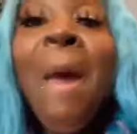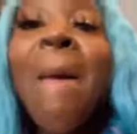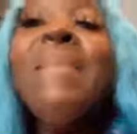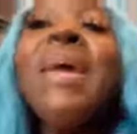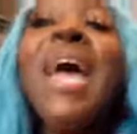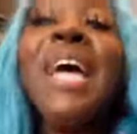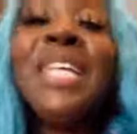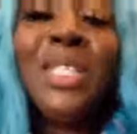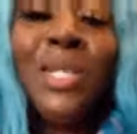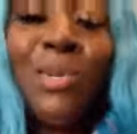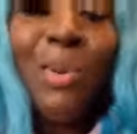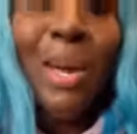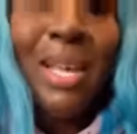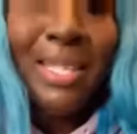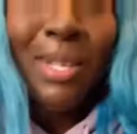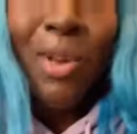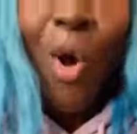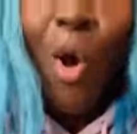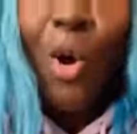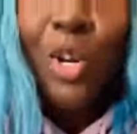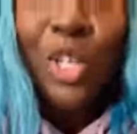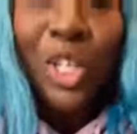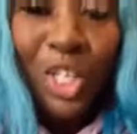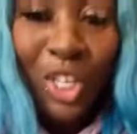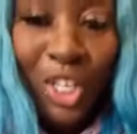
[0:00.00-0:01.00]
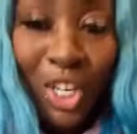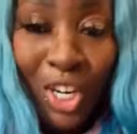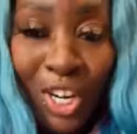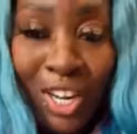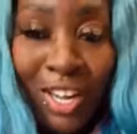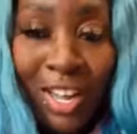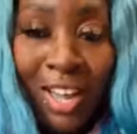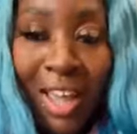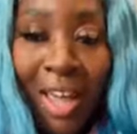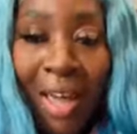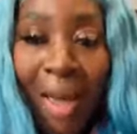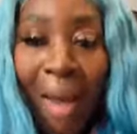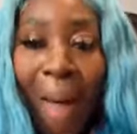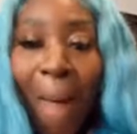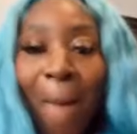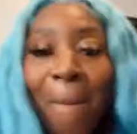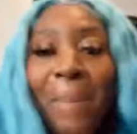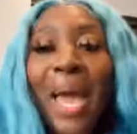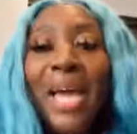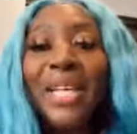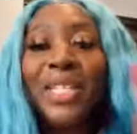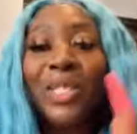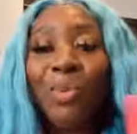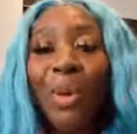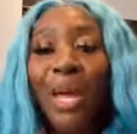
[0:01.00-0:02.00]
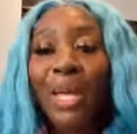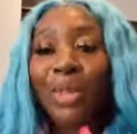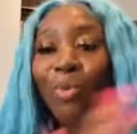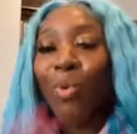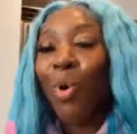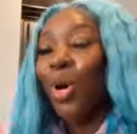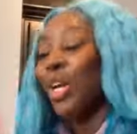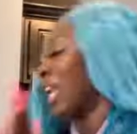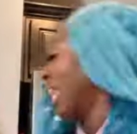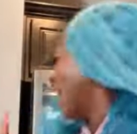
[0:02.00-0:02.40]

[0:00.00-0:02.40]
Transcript: Me a sweat, hush. Me a sweat.